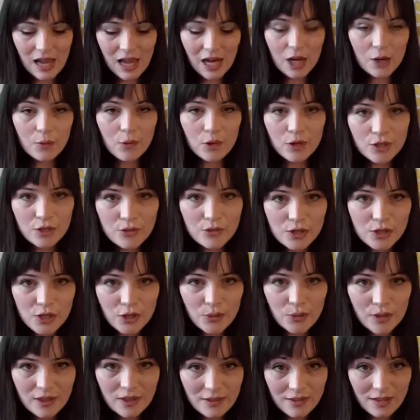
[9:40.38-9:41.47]
And I want you
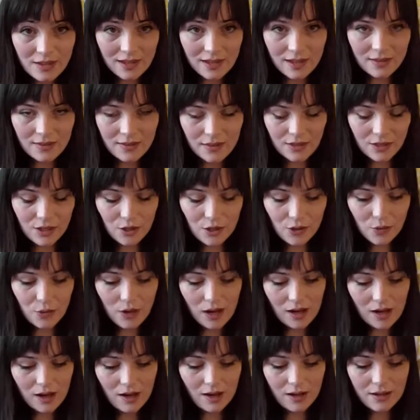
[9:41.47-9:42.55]
to think that you
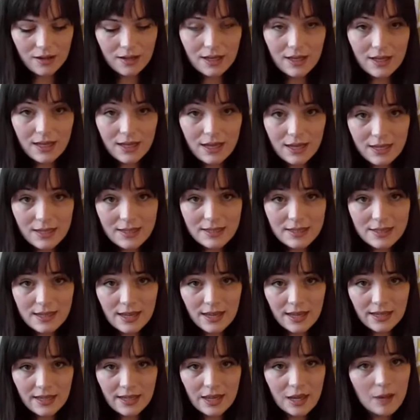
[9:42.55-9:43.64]
are
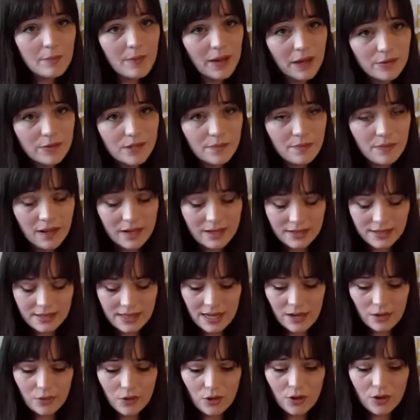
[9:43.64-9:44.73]
eating, about to bite
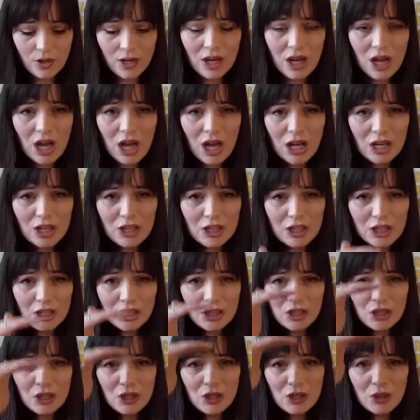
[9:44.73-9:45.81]
down on a
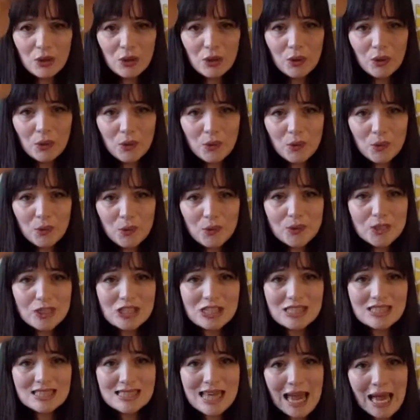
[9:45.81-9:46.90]
huge
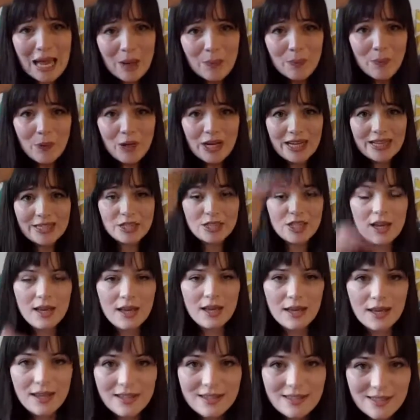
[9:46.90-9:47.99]
sandwich,
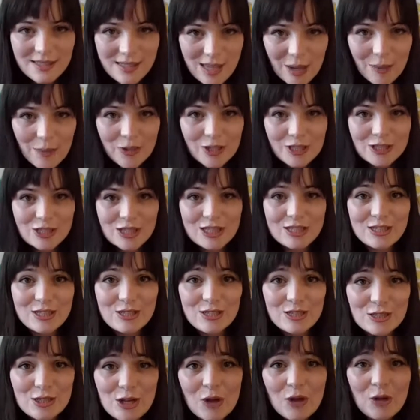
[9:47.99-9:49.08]
a sandwich
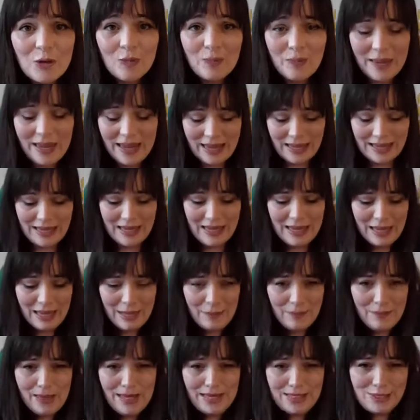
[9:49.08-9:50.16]
that's so big,
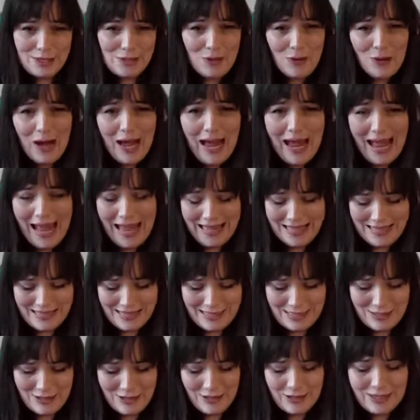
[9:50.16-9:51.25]
it makes your
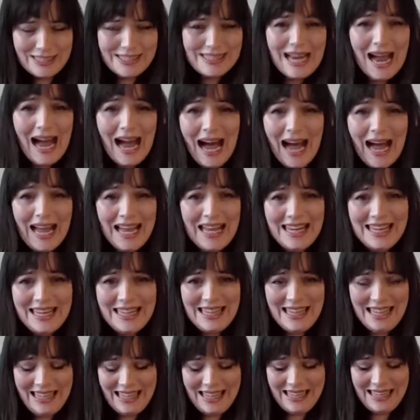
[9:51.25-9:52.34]
hands look
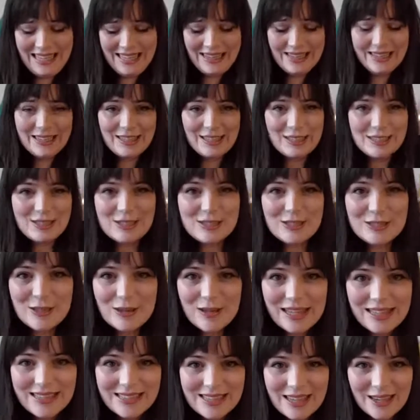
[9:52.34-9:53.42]
tiny. So
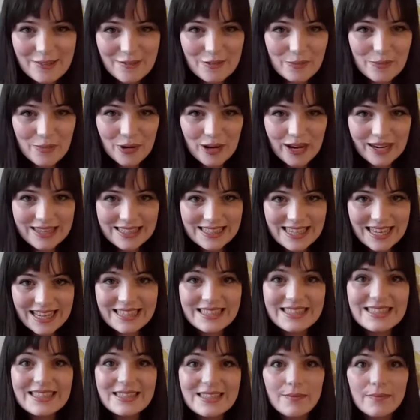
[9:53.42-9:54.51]
let's have a
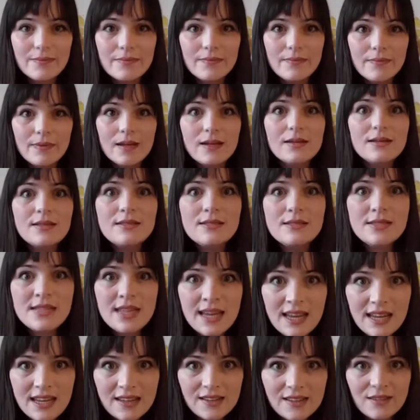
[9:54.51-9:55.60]
practice.
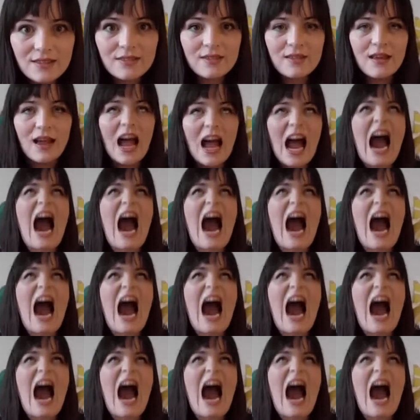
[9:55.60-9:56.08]
Teeth.